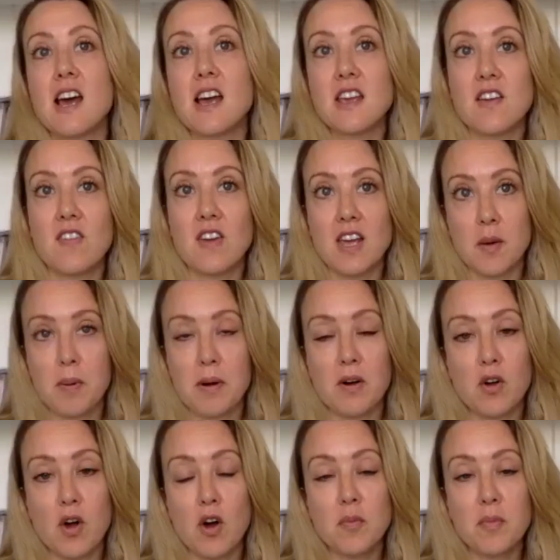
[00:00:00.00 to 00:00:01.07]
giving up
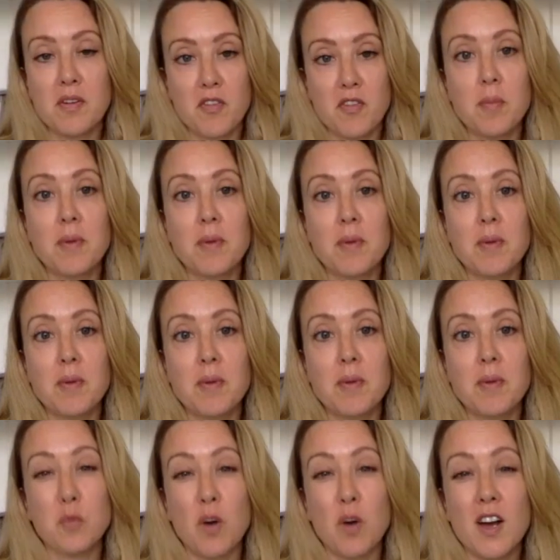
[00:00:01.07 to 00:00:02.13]
alcohol before, but this
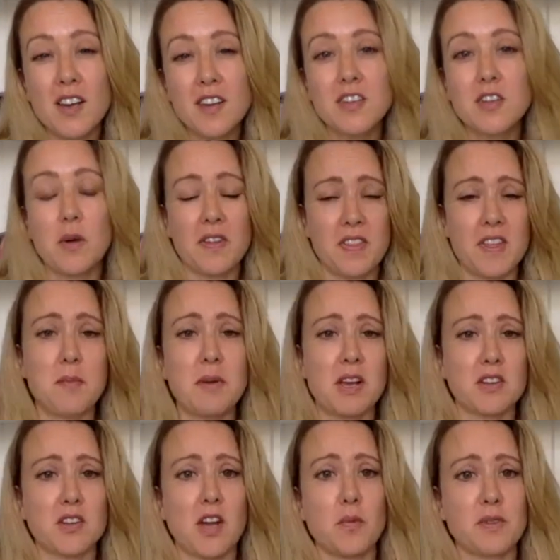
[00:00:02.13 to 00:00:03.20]
felt worse. So I think
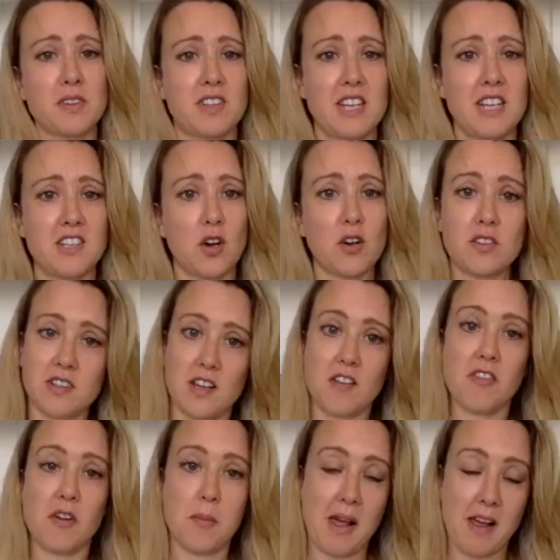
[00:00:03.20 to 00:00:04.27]
because I was detoxing
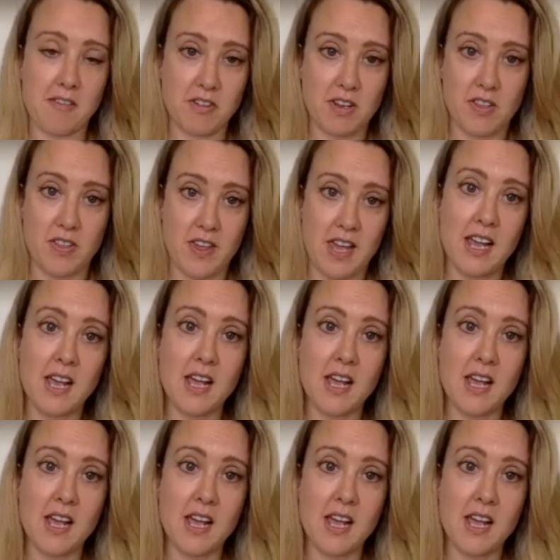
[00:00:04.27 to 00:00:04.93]
from everything